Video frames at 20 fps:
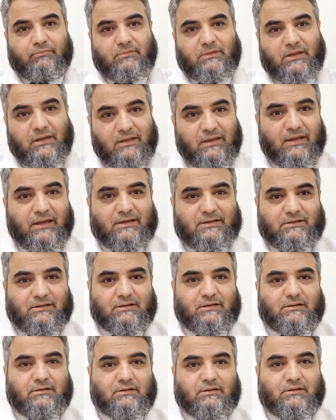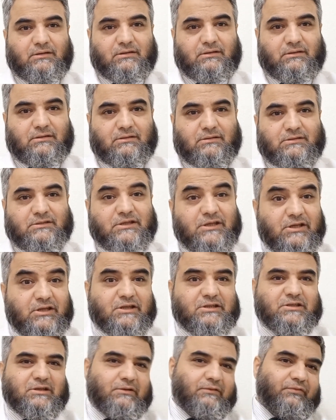they get
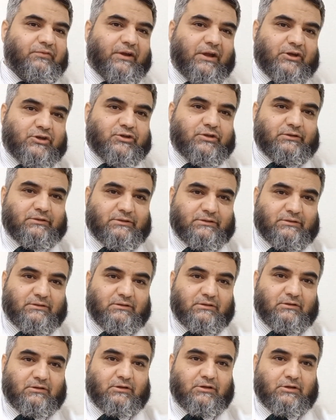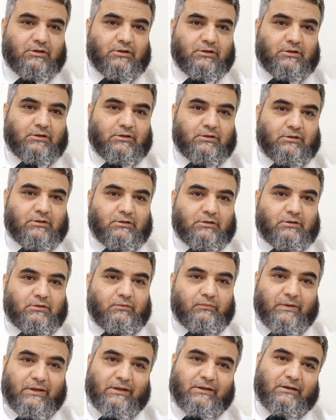serious infections
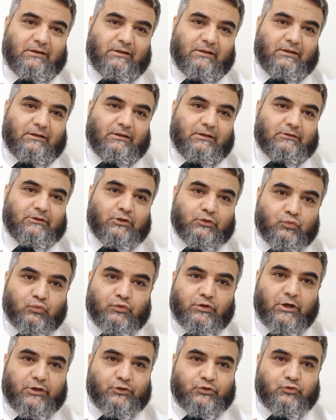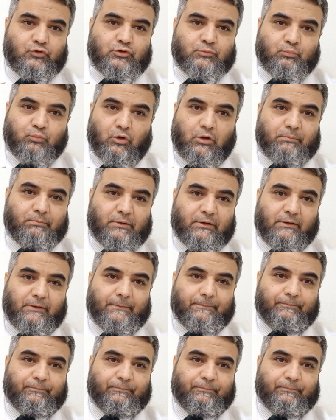when they do not use proper